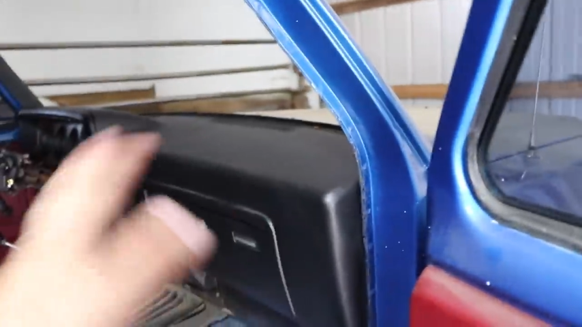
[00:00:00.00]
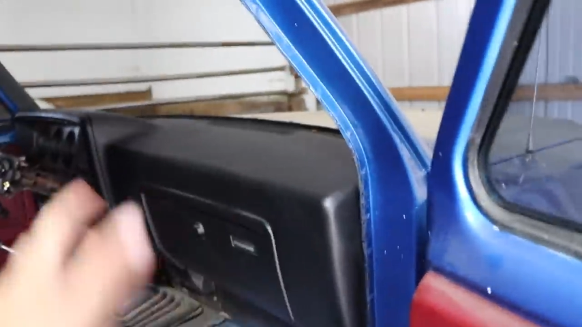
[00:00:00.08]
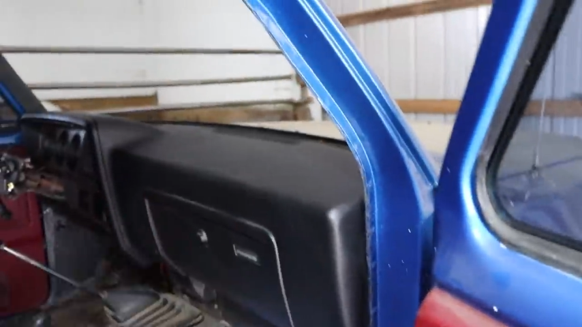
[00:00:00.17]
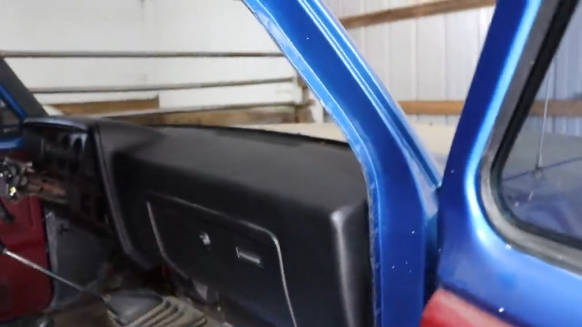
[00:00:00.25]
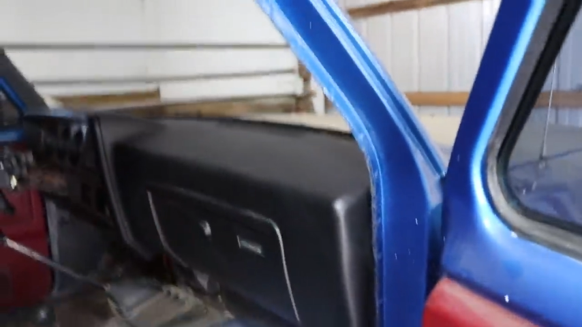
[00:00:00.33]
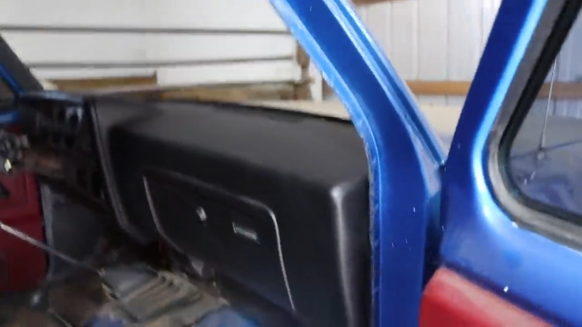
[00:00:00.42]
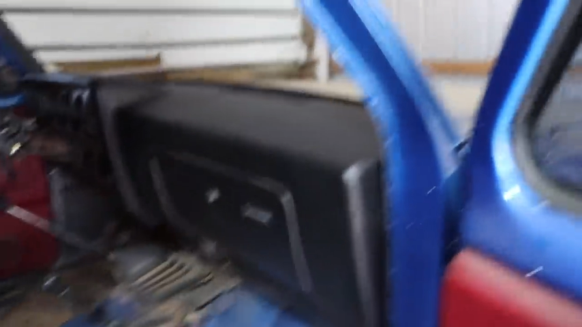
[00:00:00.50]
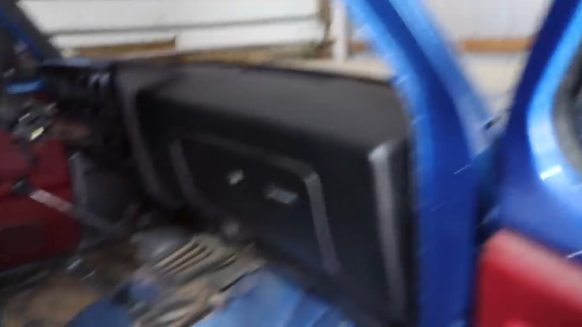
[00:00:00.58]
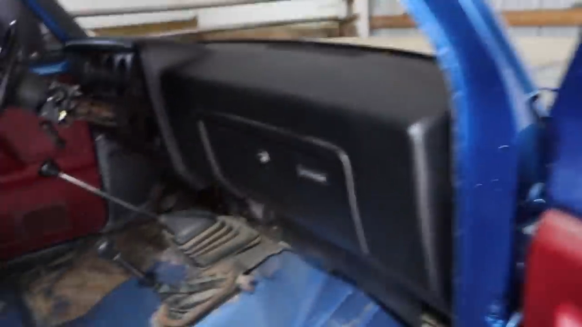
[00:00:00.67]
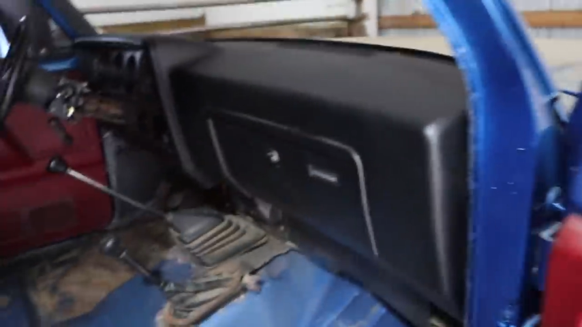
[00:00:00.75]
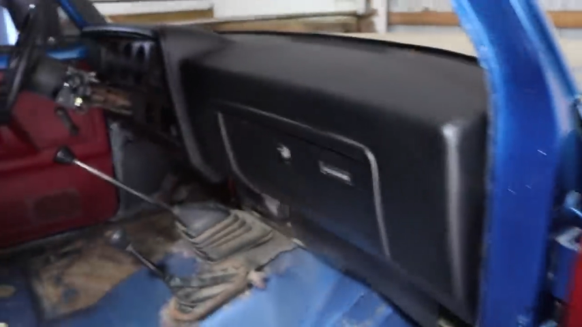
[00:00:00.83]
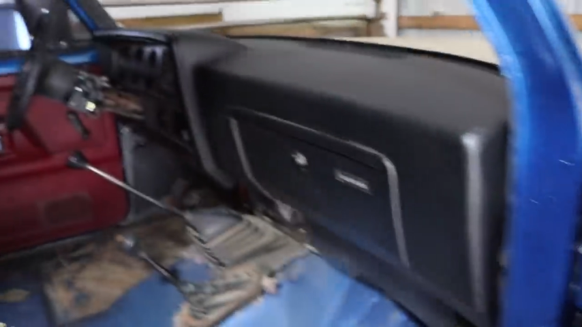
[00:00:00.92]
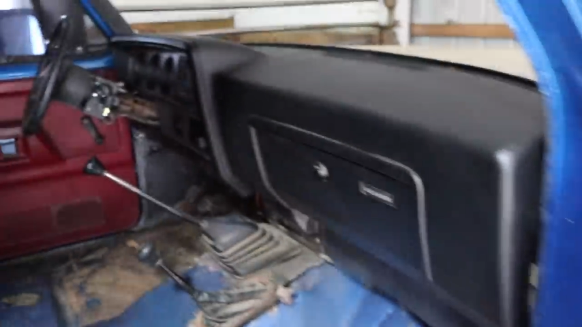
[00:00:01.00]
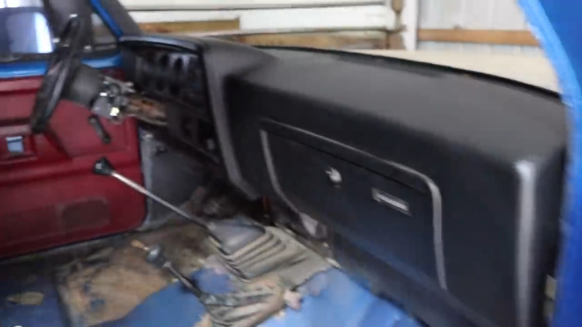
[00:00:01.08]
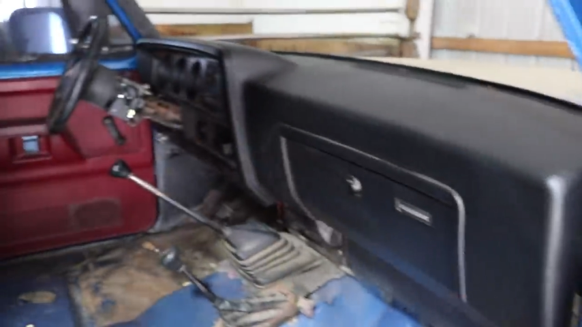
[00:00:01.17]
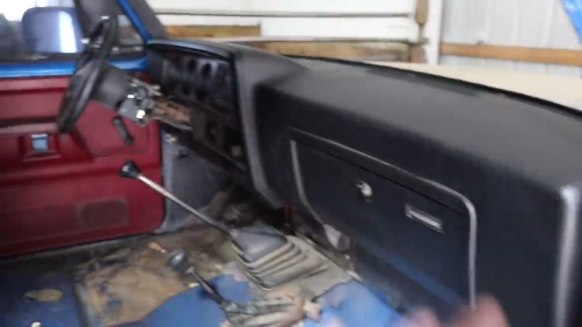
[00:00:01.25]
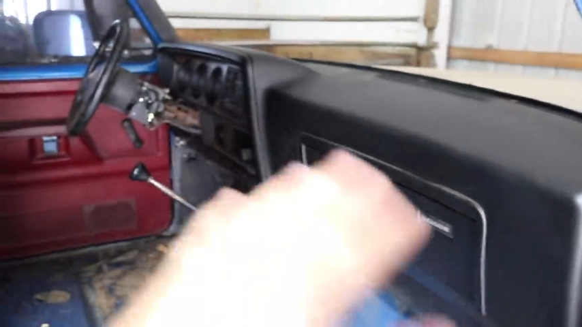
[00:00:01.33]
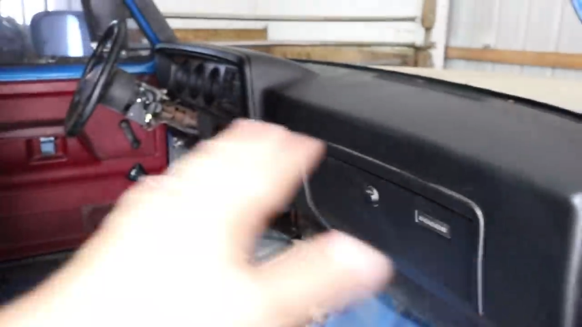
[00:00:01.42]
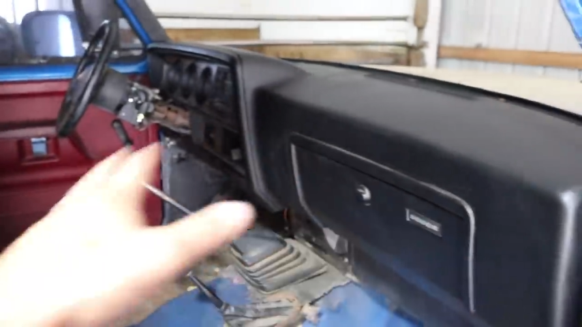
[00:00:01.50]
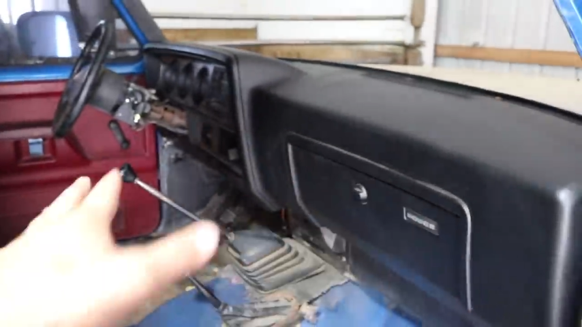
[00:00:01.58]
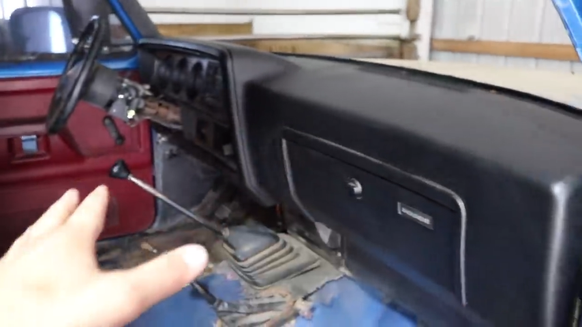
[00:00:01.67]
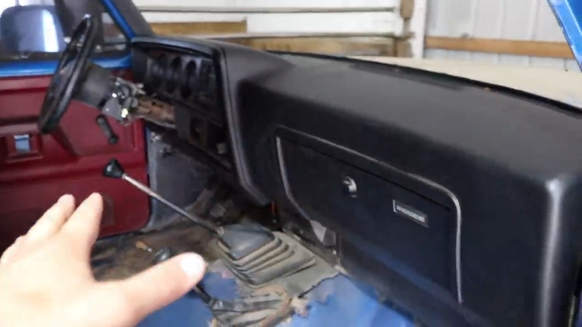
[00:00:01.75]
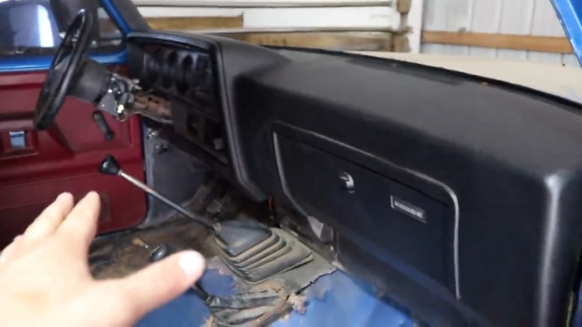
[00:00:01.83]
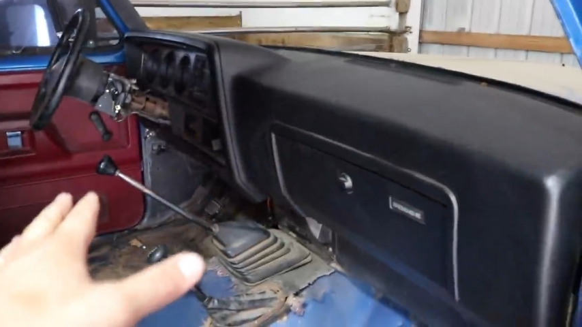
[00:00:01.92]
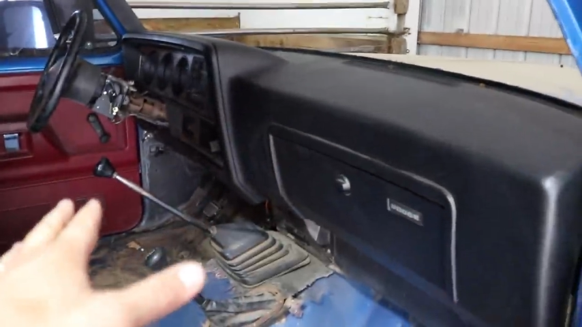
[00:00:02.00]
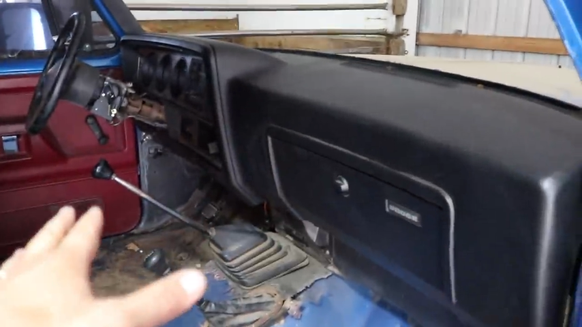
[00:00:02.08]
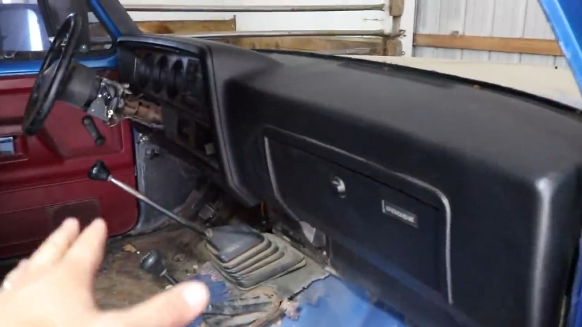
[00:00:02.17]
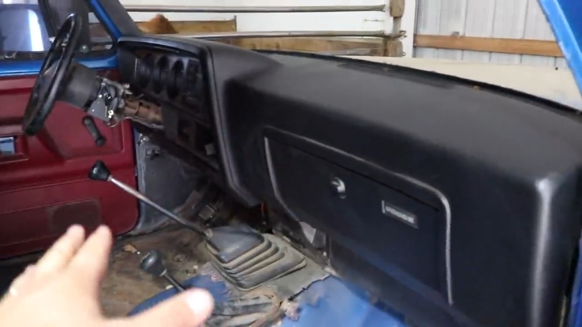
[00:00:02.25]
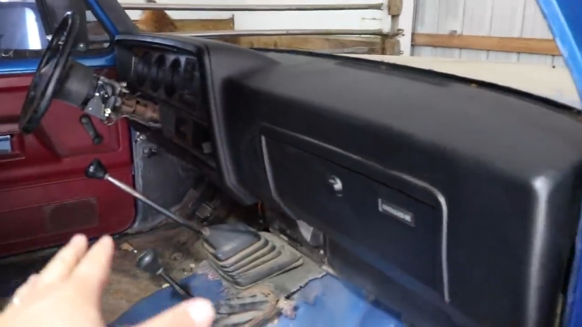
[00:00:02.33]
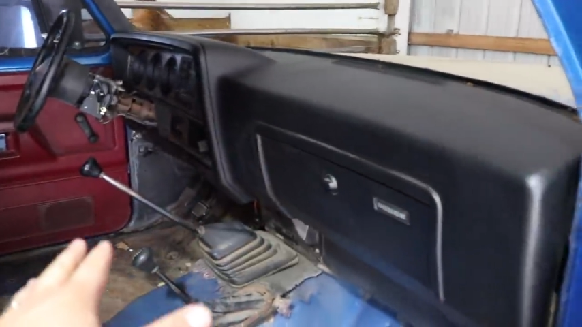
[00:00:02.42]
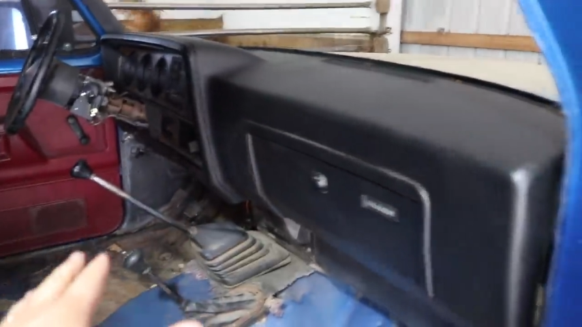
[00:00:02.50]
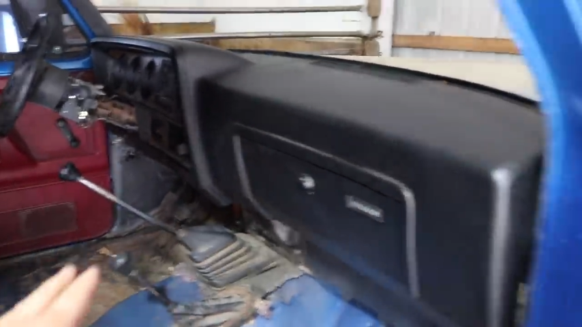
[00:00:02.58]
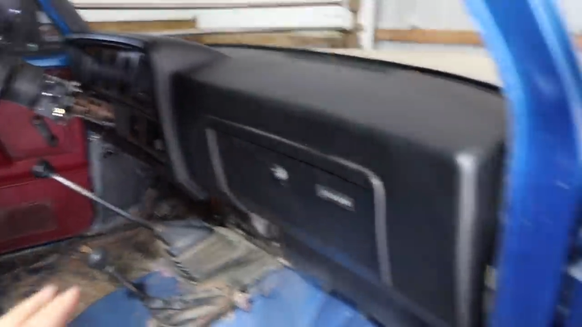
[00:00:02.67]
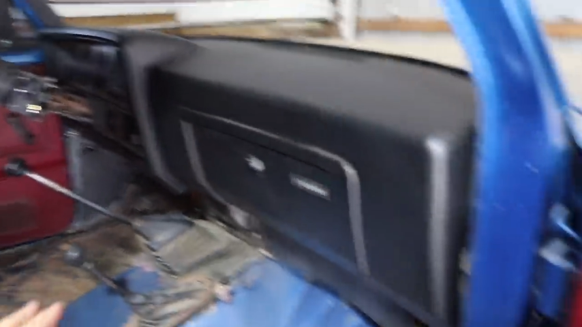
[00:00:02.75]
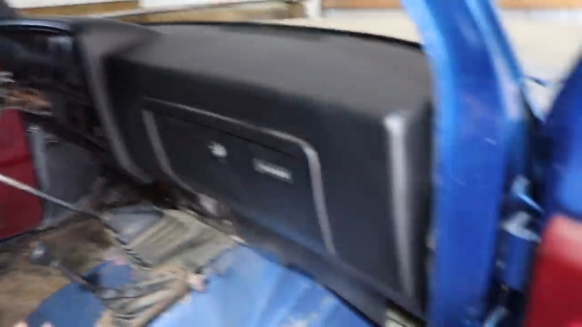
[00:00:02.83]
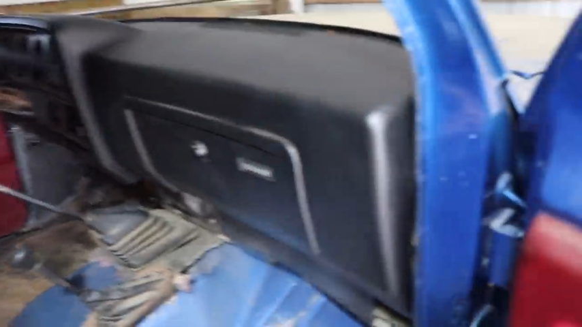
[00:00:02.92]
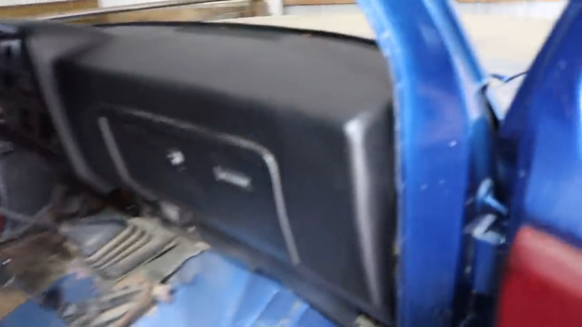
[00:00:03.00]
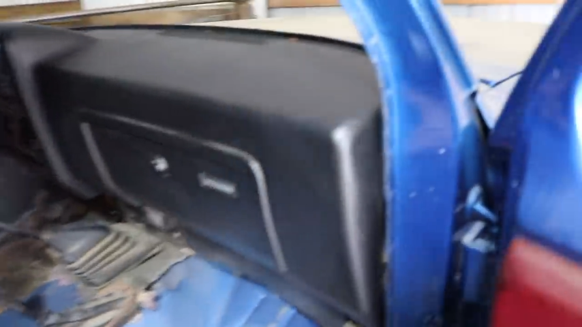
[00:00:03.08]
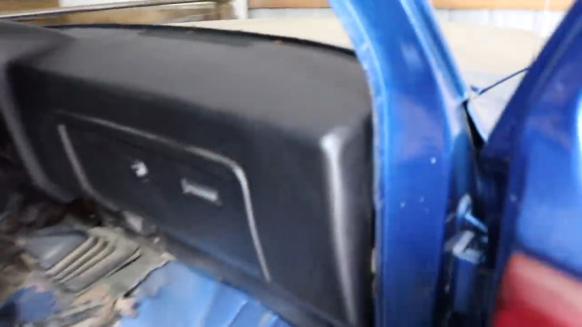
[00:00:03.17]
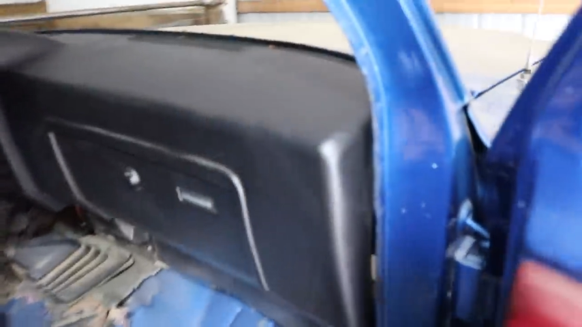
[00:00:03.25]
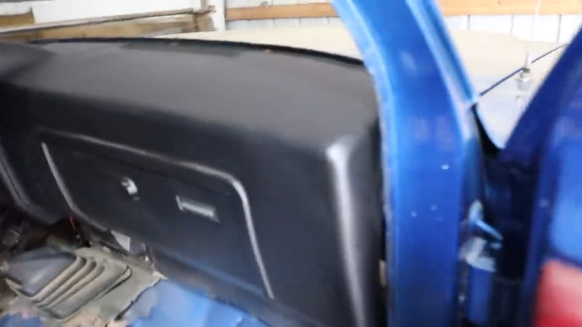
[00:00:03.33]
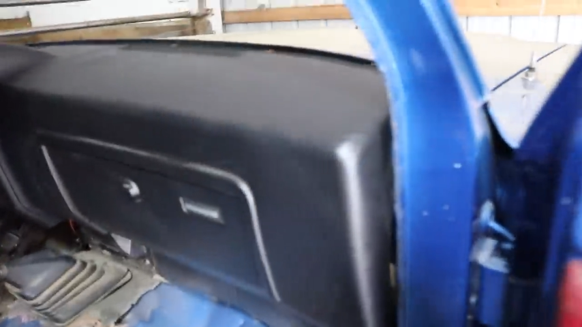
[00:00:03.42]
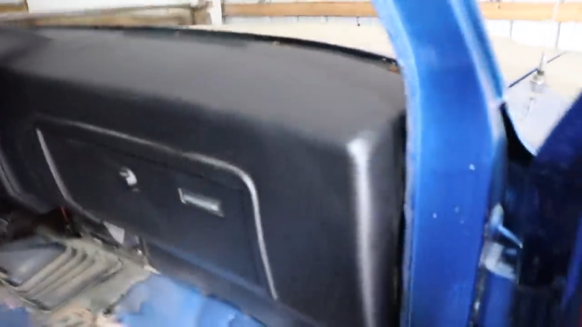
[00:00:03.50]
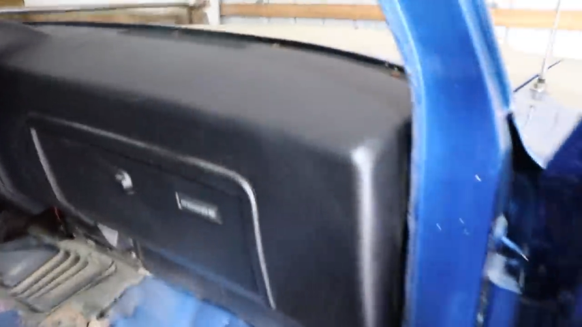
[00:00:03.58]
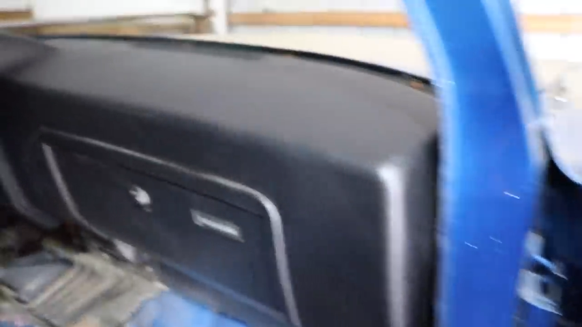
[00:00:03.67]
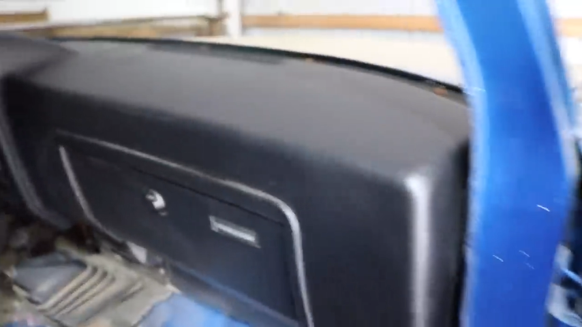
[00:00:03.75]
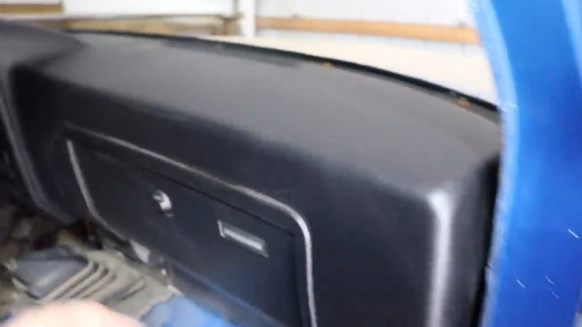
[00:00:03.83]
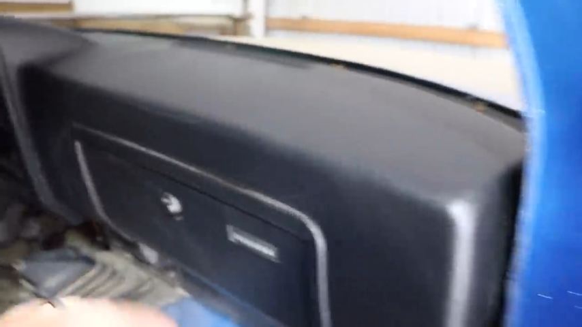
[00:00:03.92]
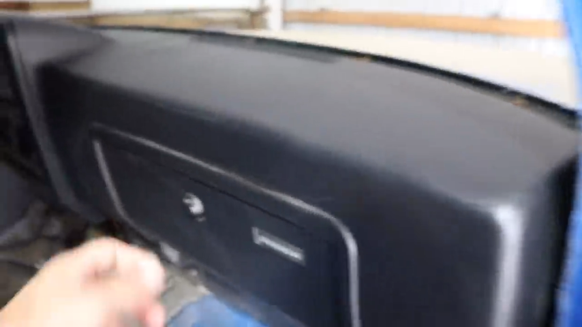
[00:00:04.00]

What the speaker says: [unreadable: no face in view]